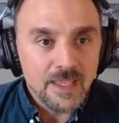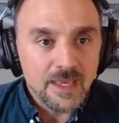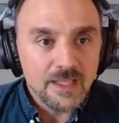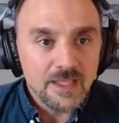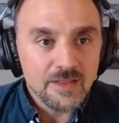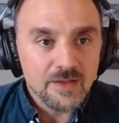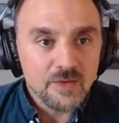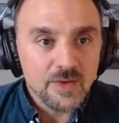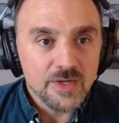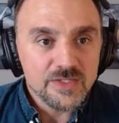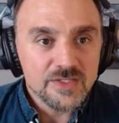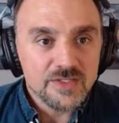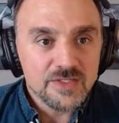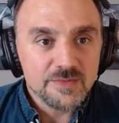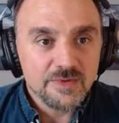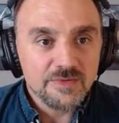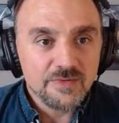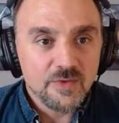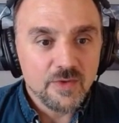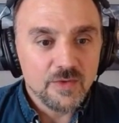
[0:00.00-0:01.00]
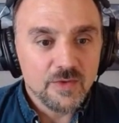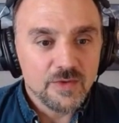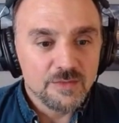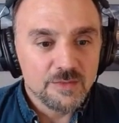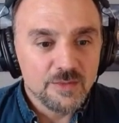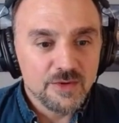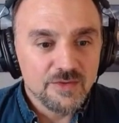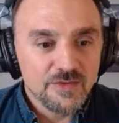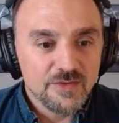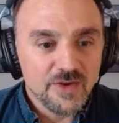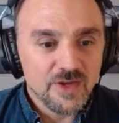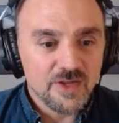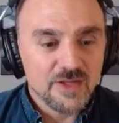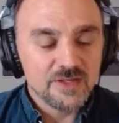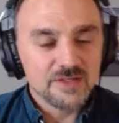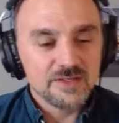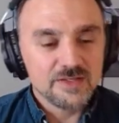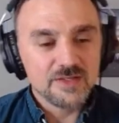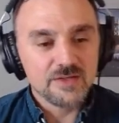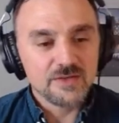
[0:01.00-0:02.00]
Any other questions before we move
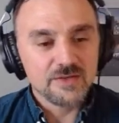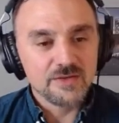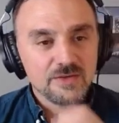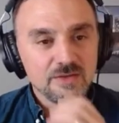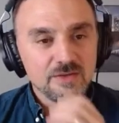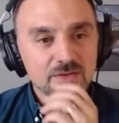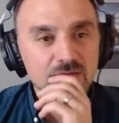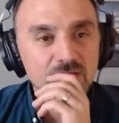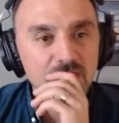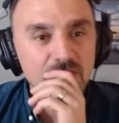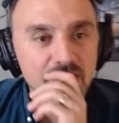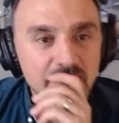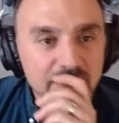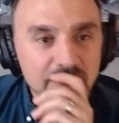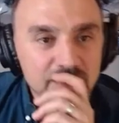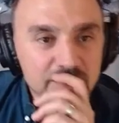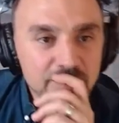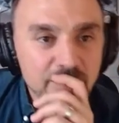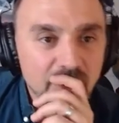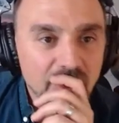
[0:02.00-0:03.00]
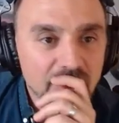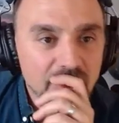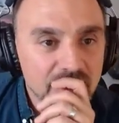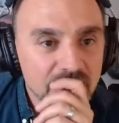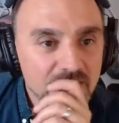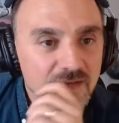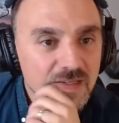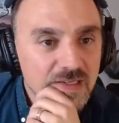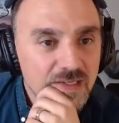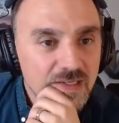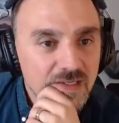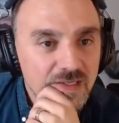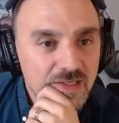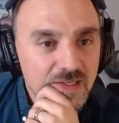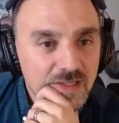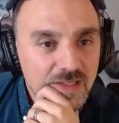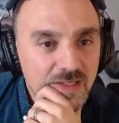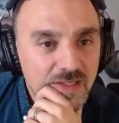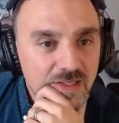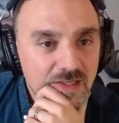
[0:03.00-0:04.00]
on to the next part
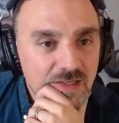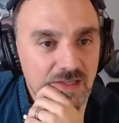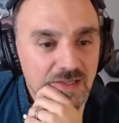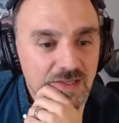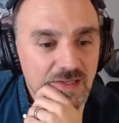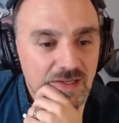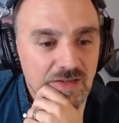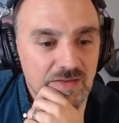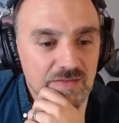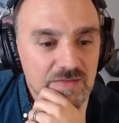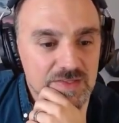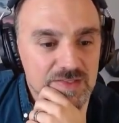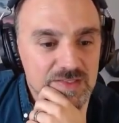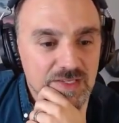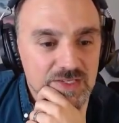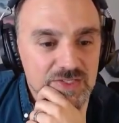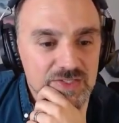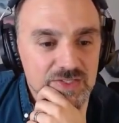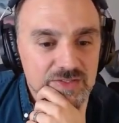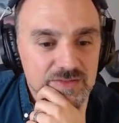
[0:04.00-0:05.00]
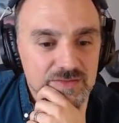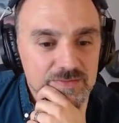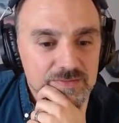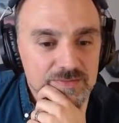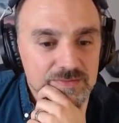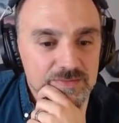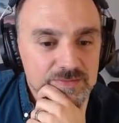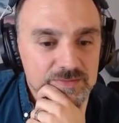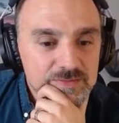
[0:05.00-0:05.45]
of the session?